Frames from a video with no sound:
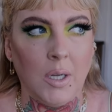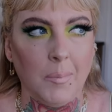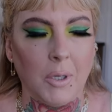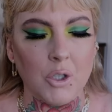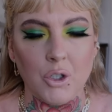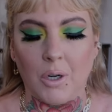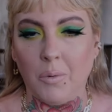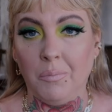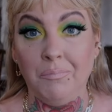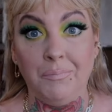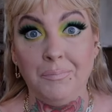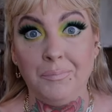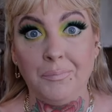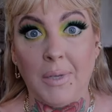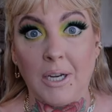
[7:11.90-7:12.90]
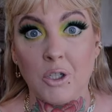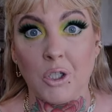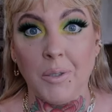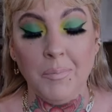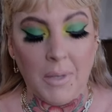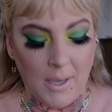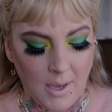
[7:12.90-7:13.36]
I'm not sure
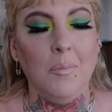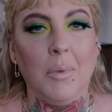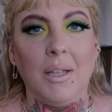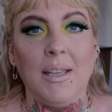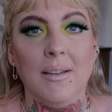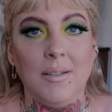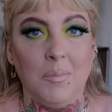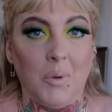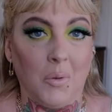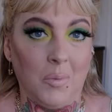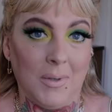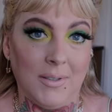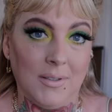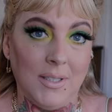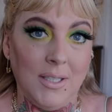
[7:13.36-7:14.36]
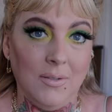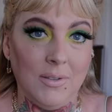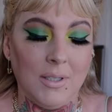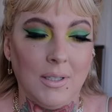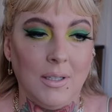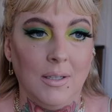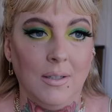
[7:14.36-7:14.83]
actually, but he did both my
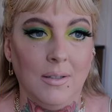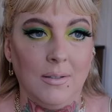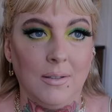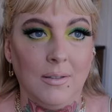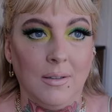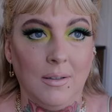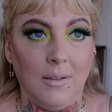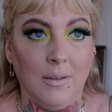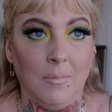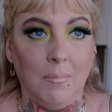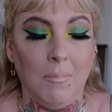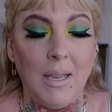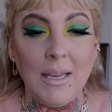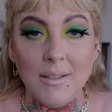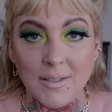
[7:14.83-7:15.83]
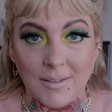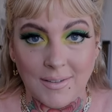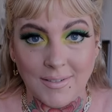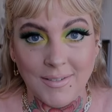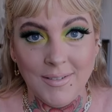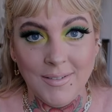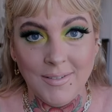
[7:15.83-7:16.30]
sleeves. He's an
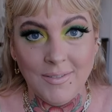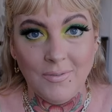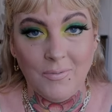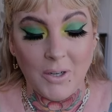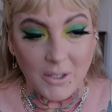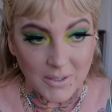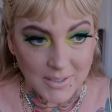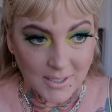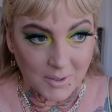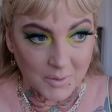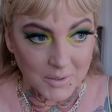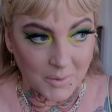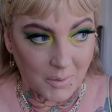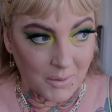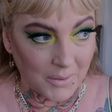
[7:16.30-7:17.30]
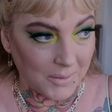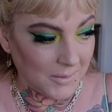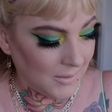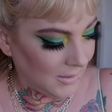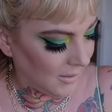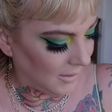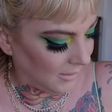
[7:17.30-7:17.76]
amazing, very talented
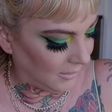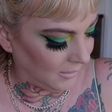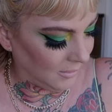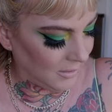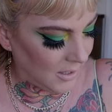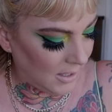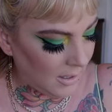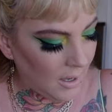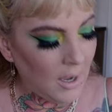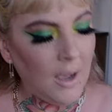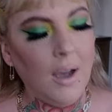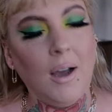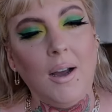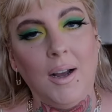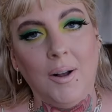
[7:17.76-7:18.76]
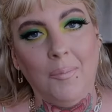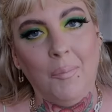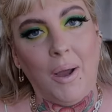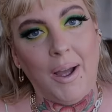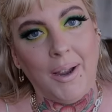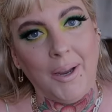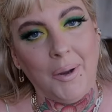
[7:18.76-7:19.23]
artist and um,
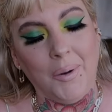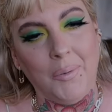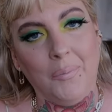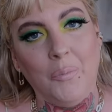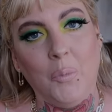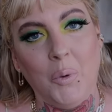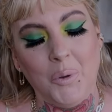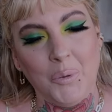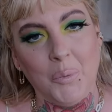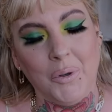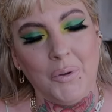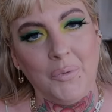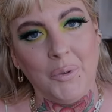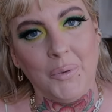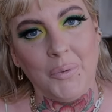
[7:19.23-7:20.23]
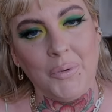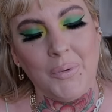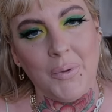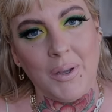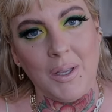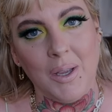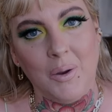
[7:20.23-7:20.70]
I was one of those
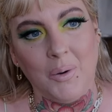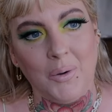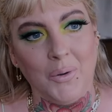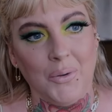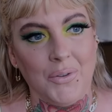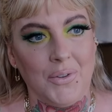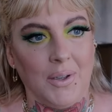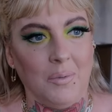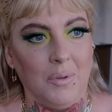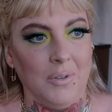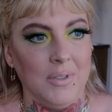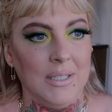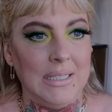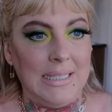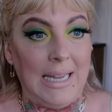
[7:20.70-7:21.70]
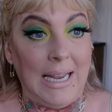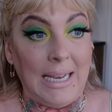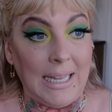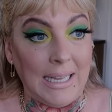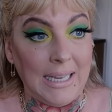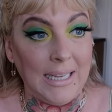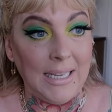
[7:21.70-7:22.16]
lucky girls that was
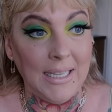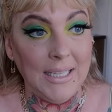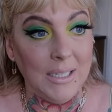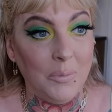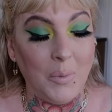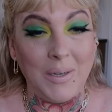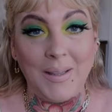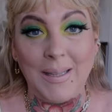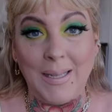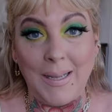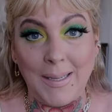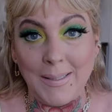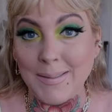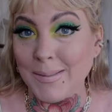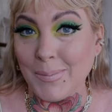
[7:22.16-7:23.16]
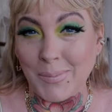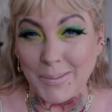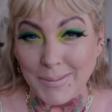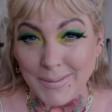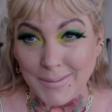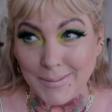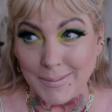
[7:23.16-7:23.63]
dating one of the guys that
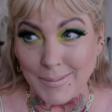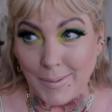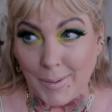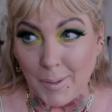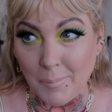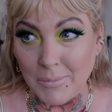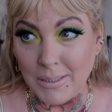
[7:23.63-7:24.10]
worked at the shop